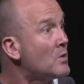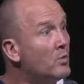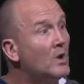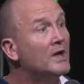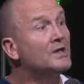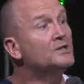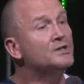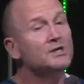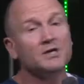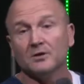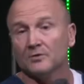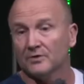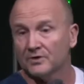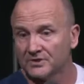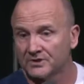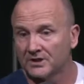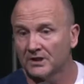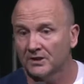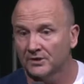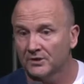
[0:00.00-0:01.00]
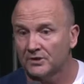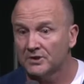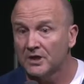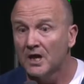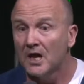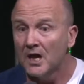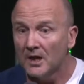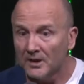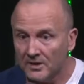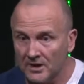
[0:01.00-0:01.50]
1 year, I was telling
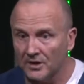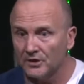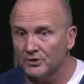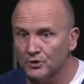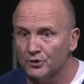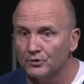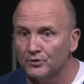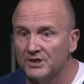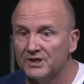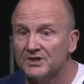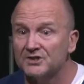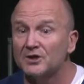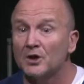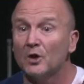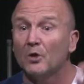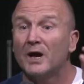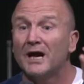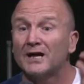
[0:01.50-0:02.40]
that 2 years ago,